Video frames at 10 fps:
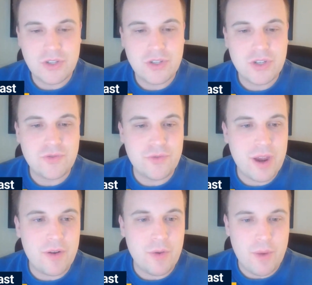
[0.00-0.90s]
It's just
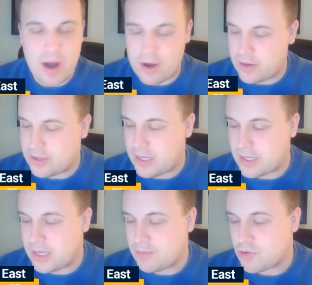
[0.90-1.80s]
very rare to see
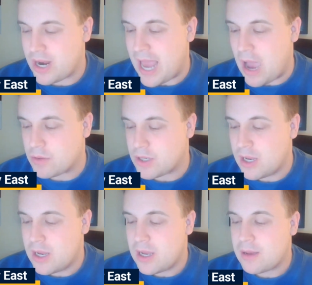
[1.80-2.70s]
a team trade out
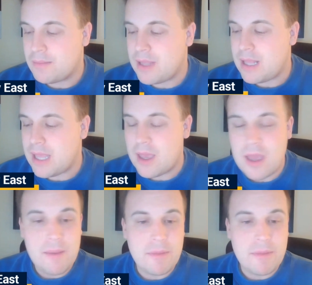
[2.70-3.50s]
completely.